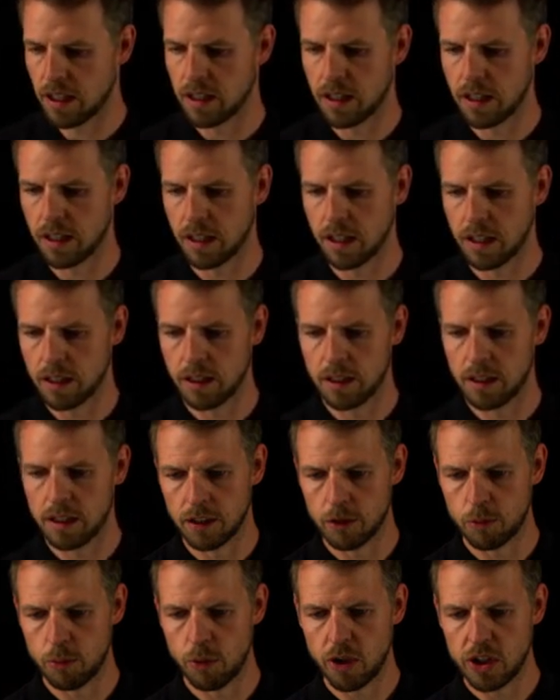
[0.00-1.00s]
a, an
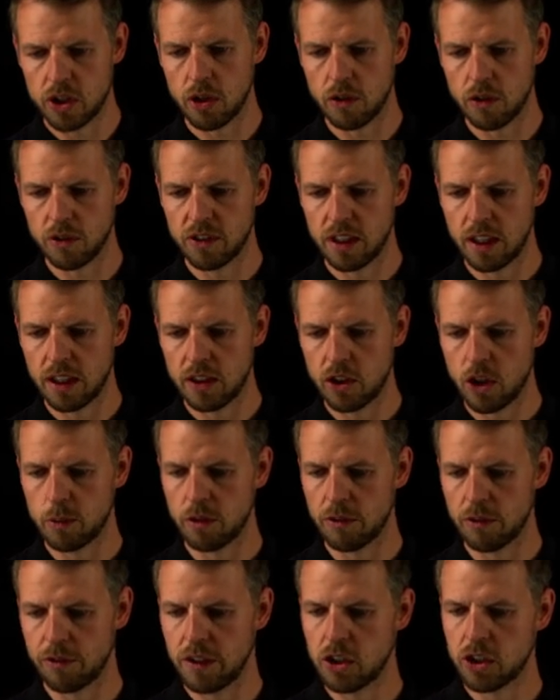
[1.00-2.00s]
expression of Z in terms of
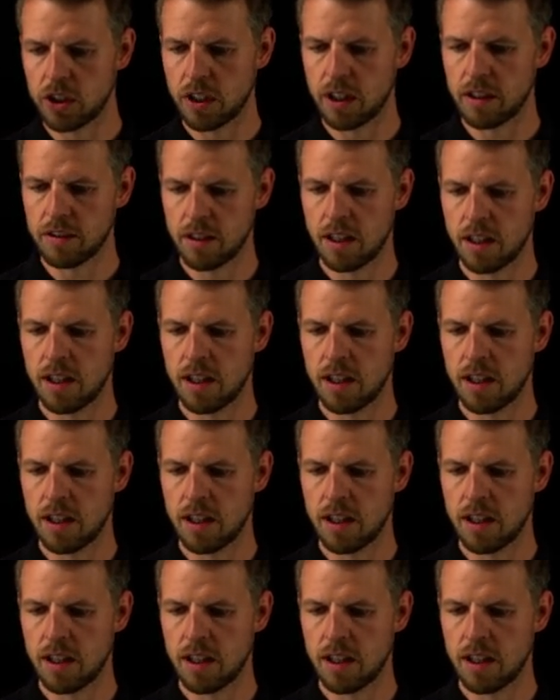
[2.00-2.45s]
features,